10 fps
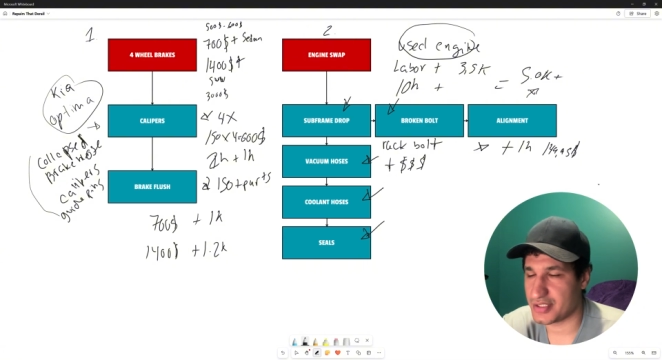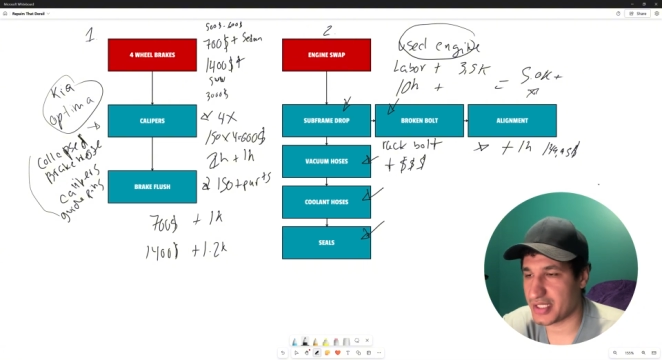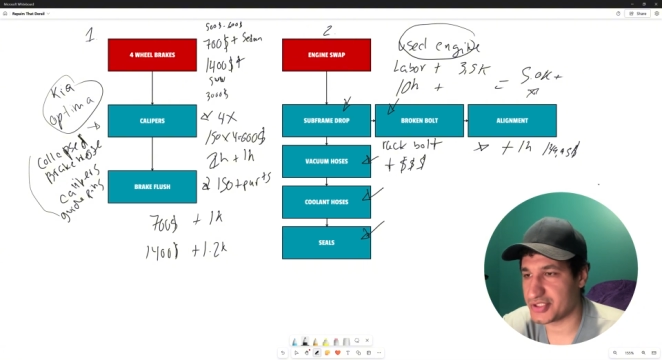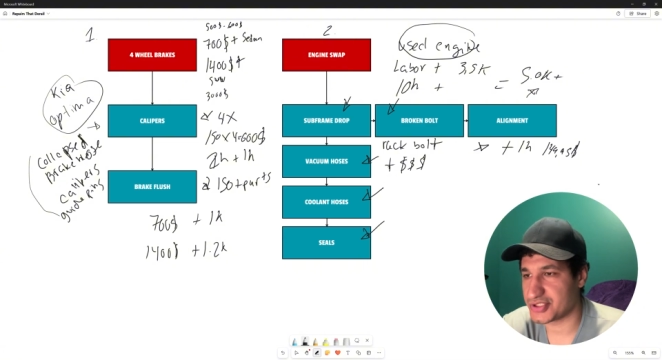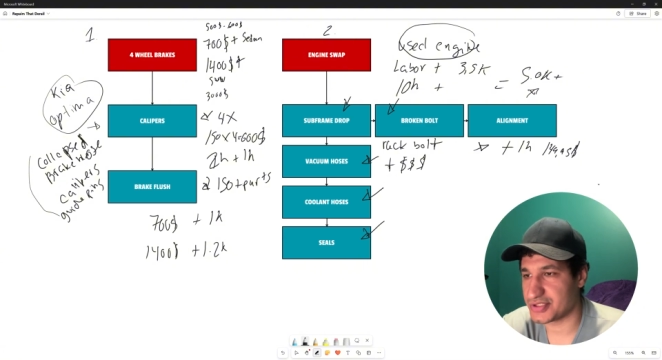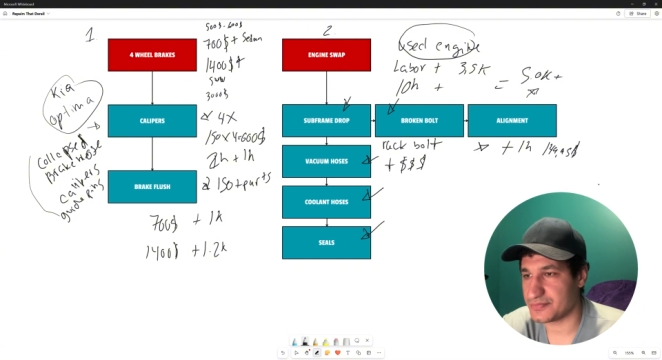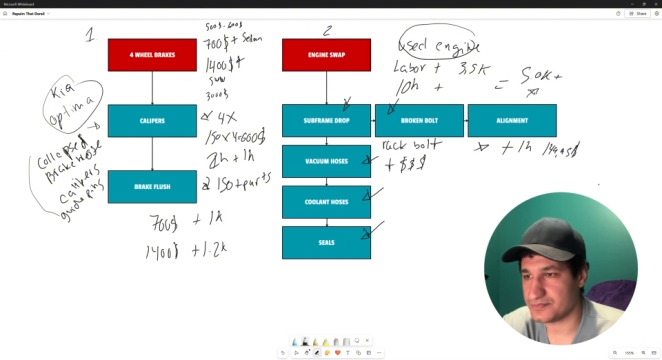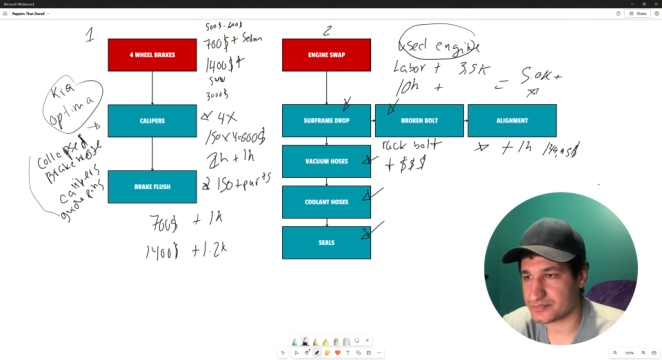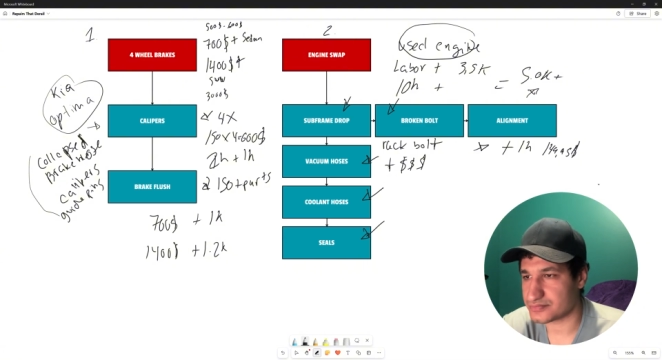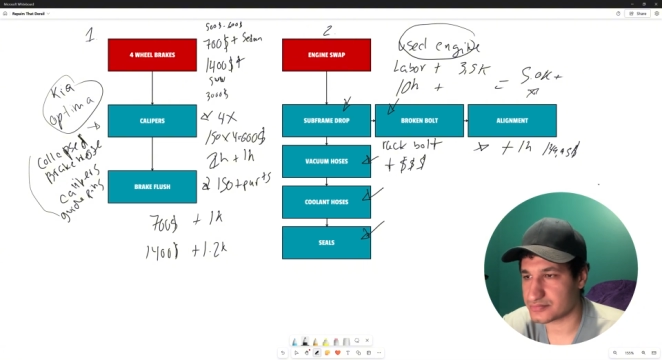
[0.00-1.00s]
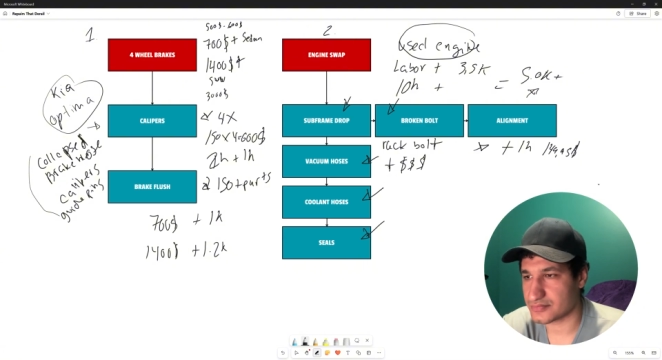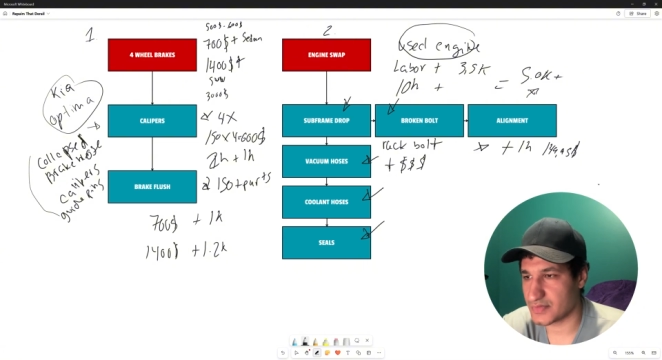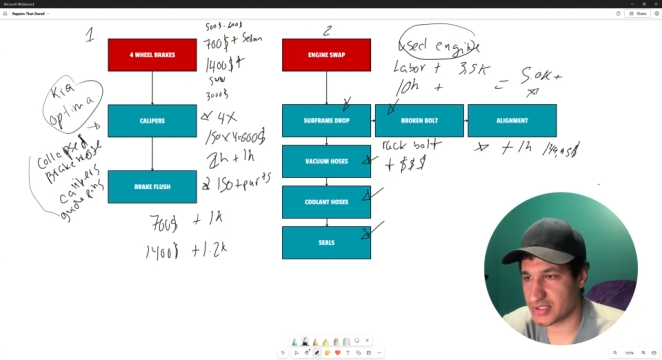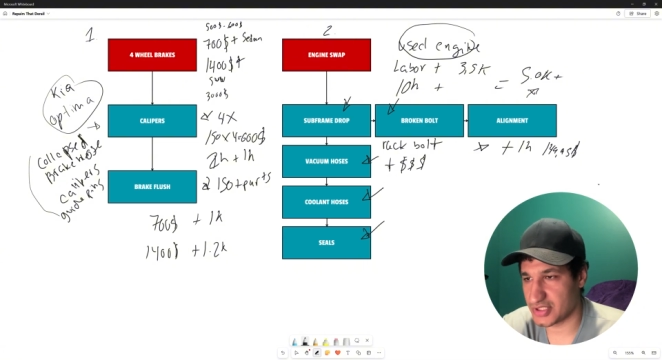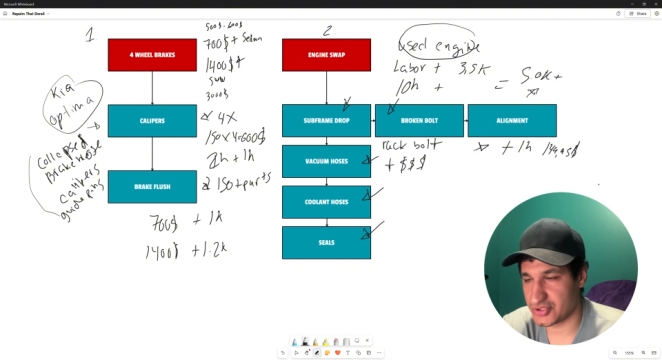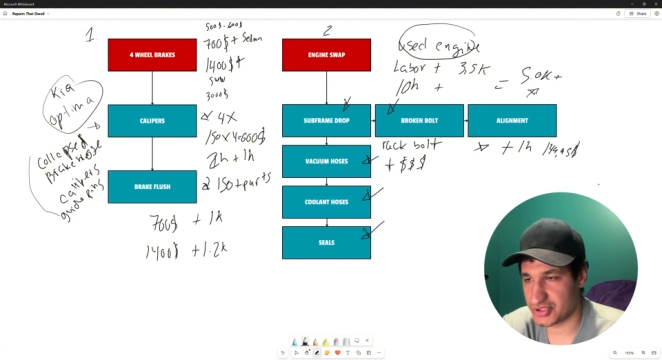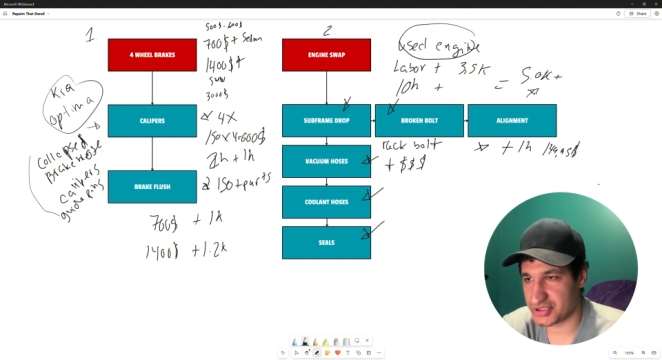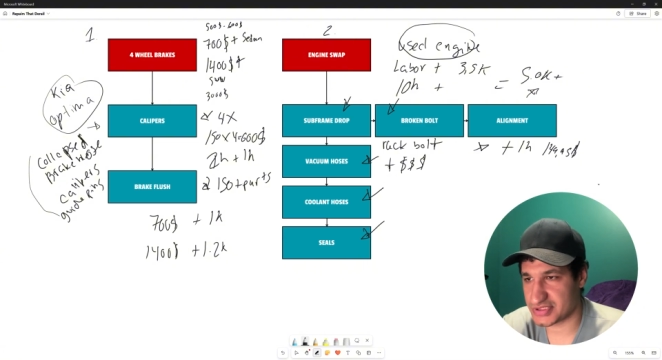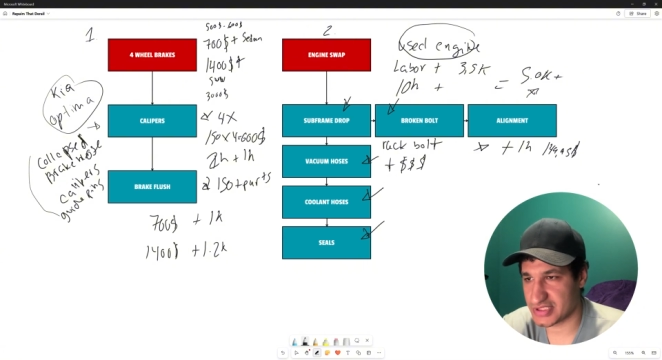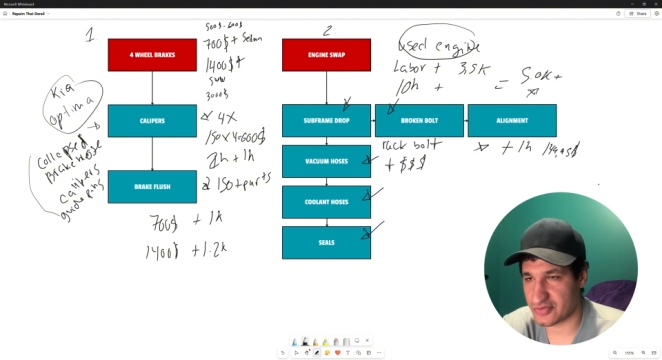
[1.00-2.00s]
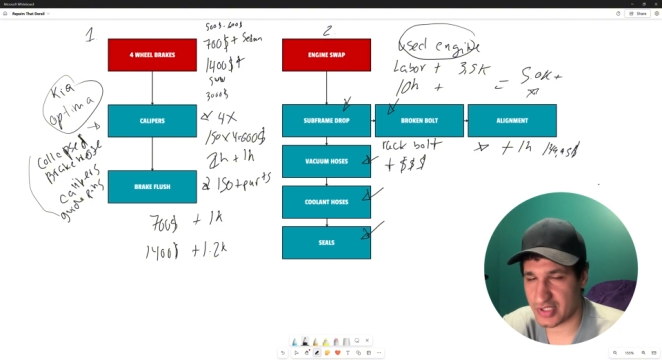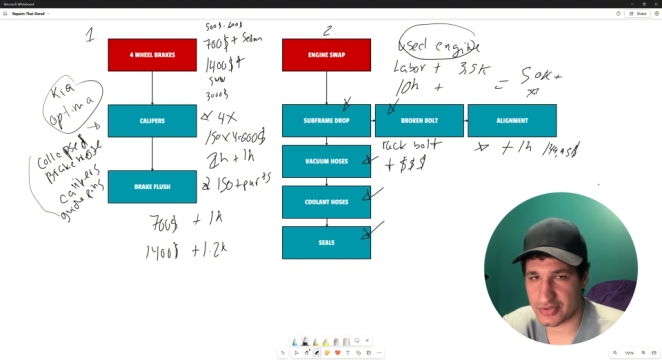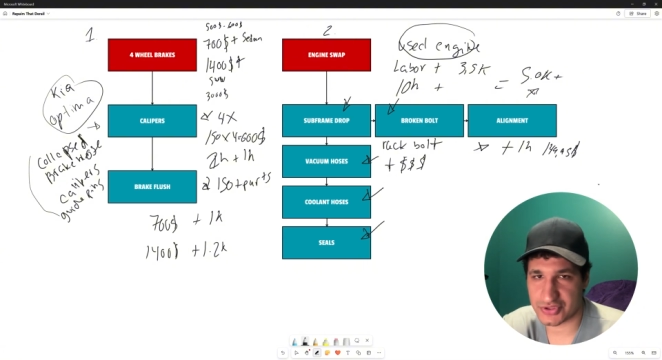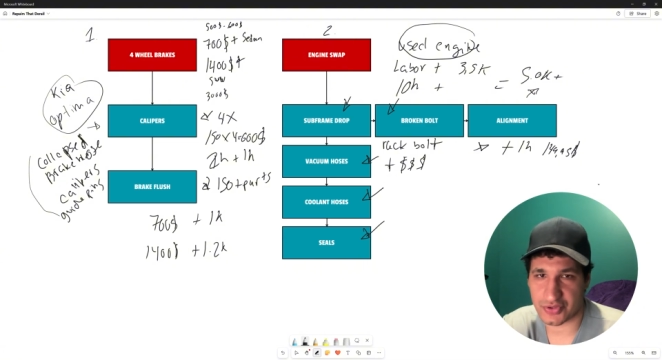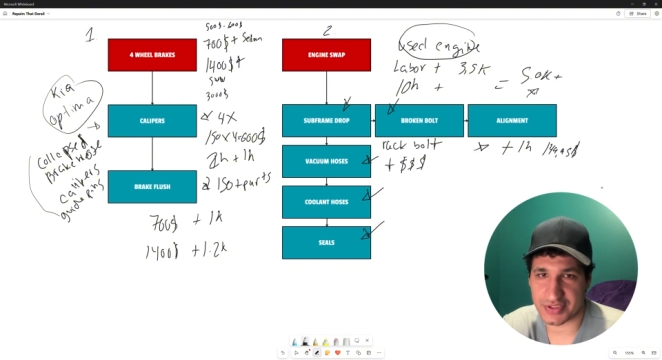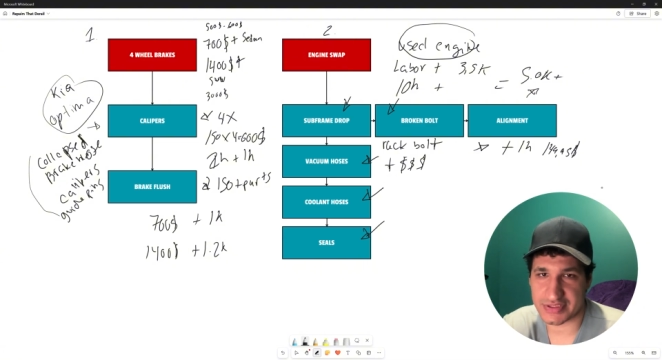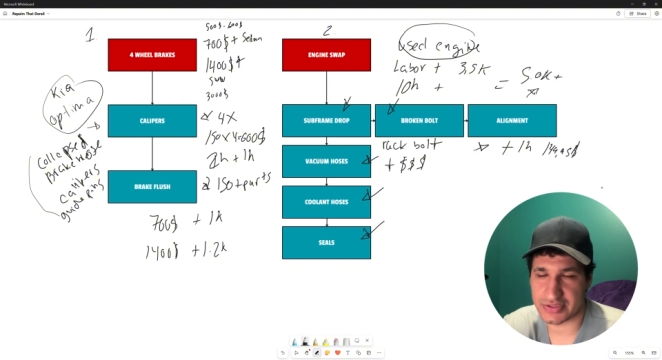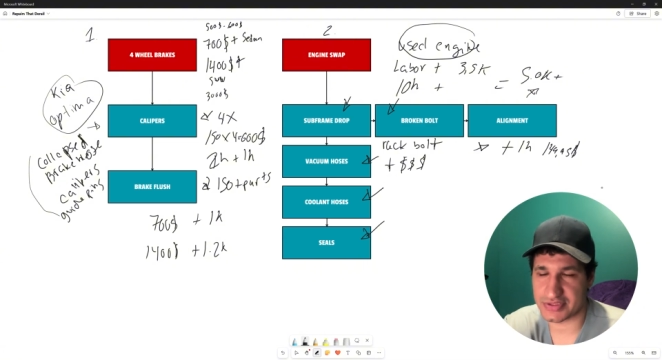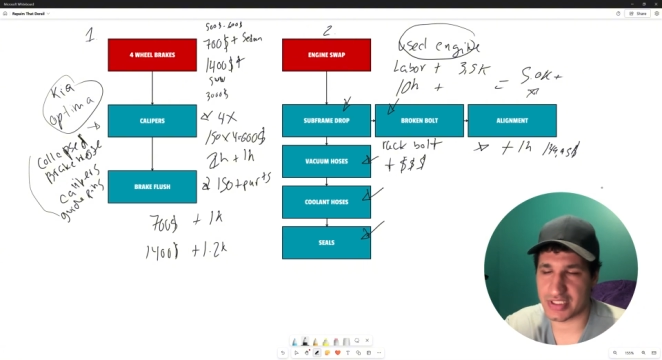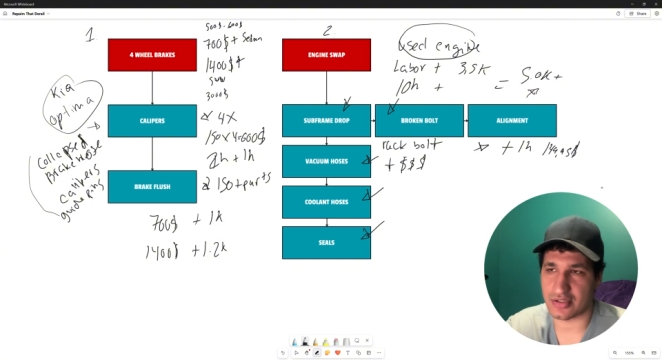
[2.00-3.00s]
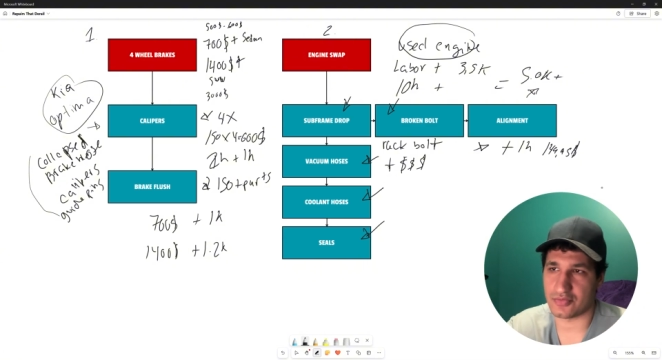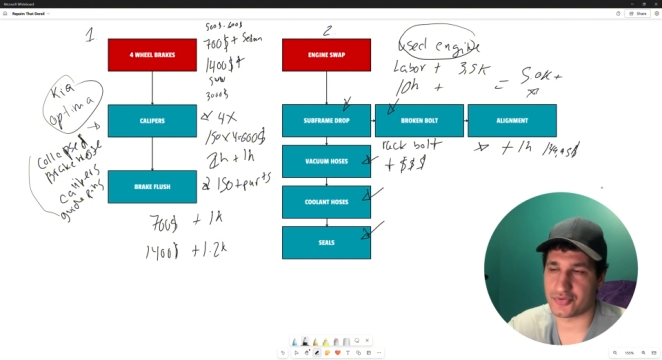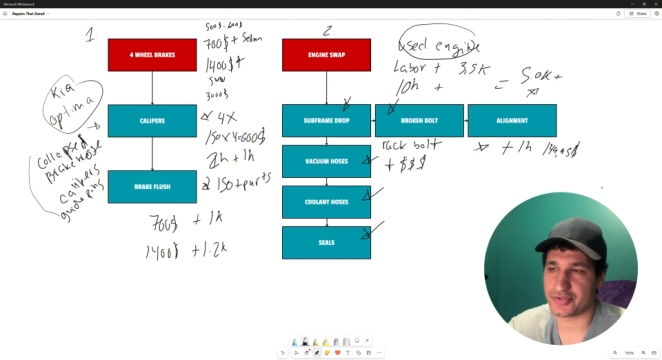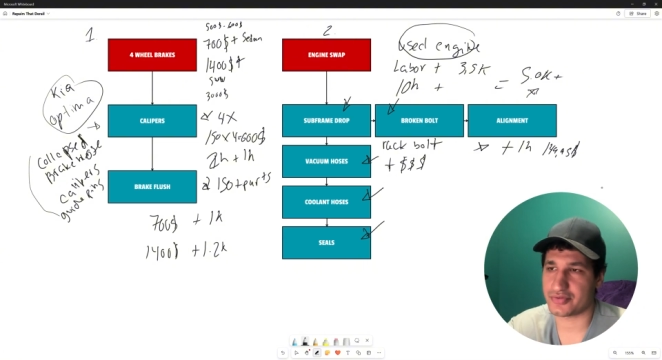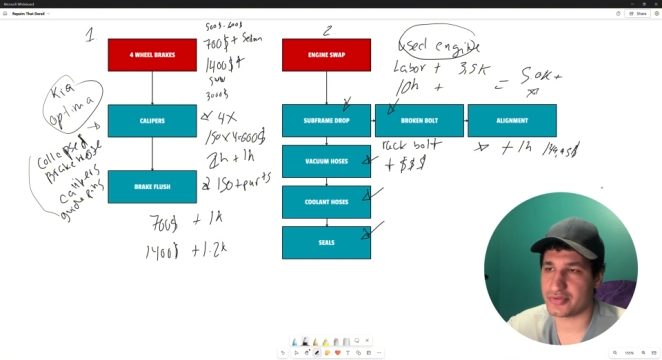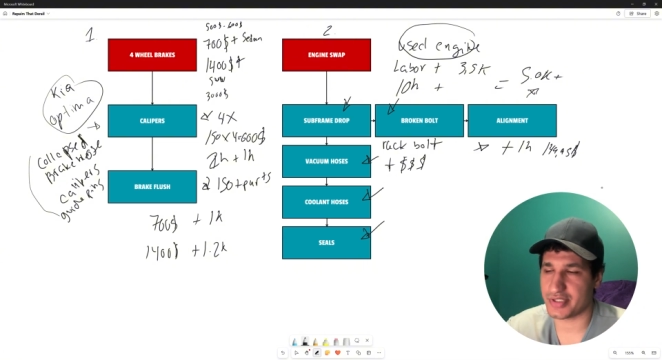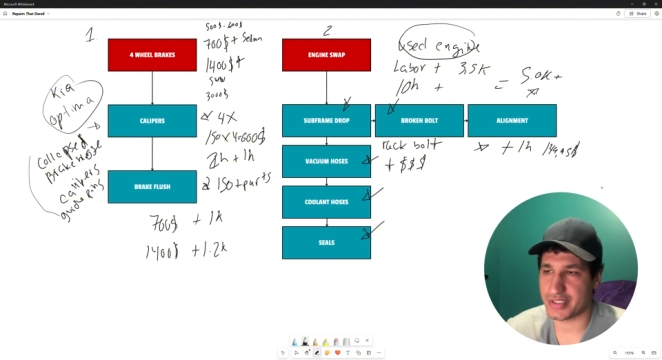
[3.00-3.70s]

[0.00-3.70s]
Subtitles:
engine, they usually just sit around, so the seals get all brittle,